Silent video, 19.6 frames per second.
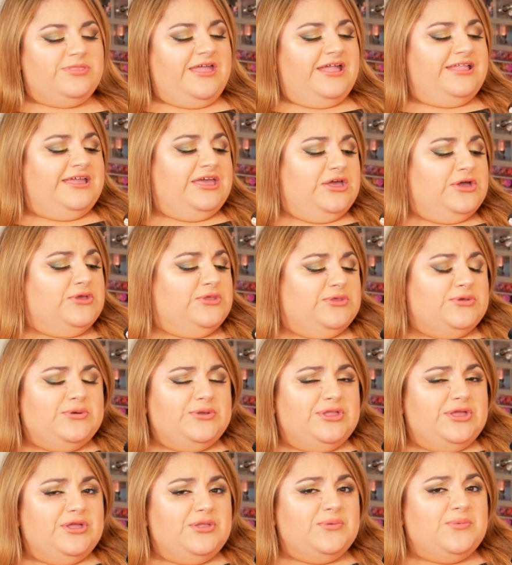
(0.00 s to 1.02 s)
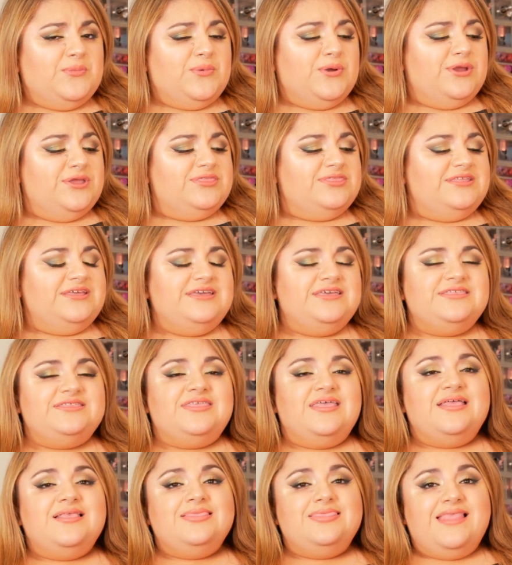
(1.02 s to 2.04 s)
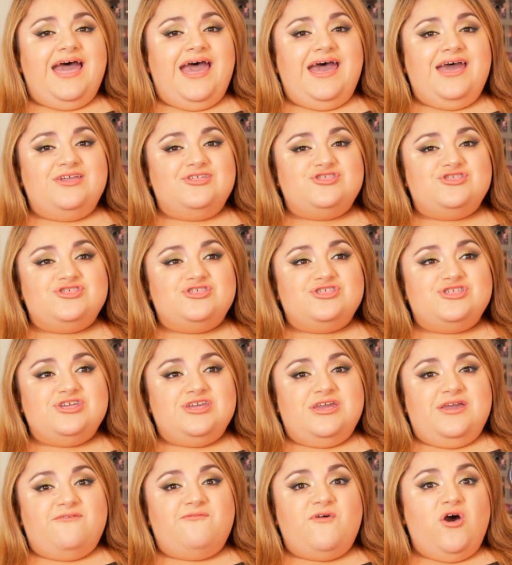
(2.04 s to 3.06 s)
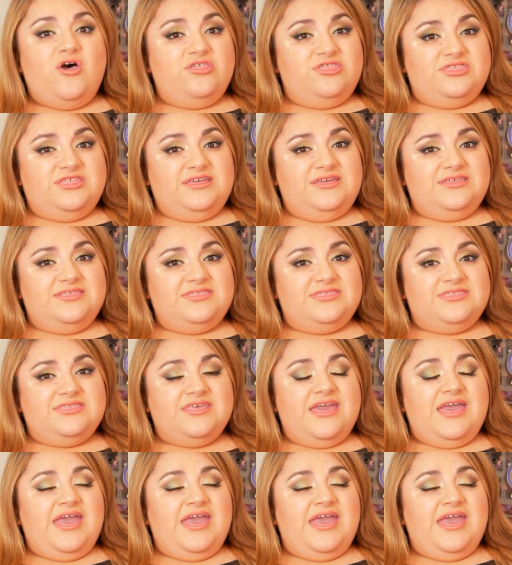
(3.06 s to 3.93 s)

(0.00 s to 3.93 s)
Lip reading: that they included were these lash falsies,